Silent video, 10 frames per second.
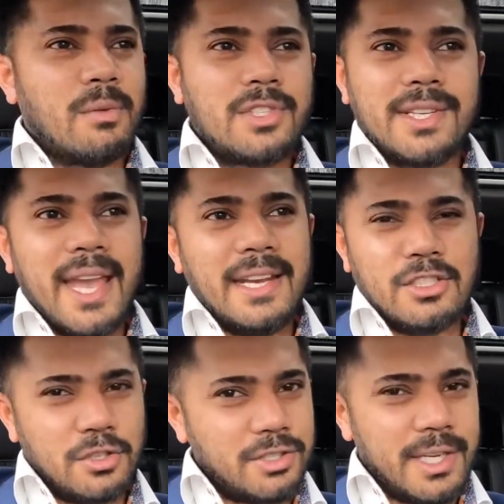which again is
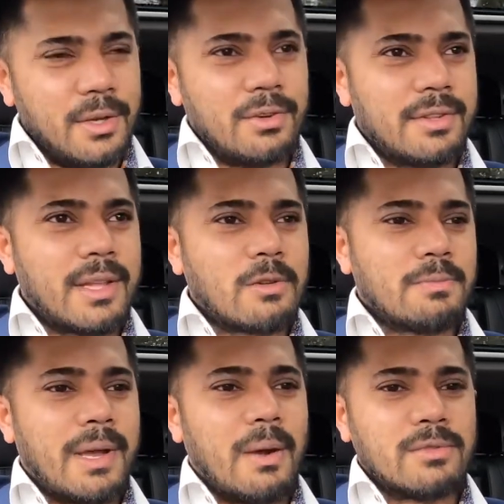touching nearly
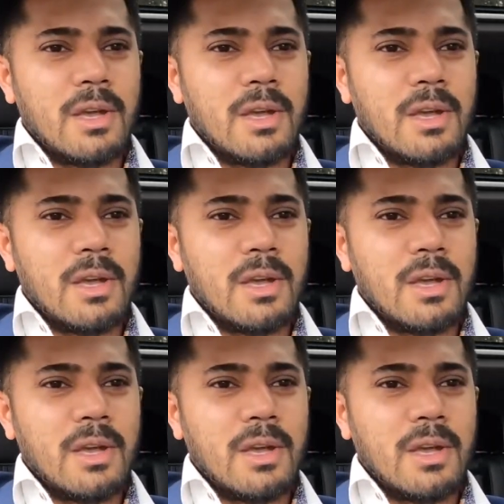£100,000.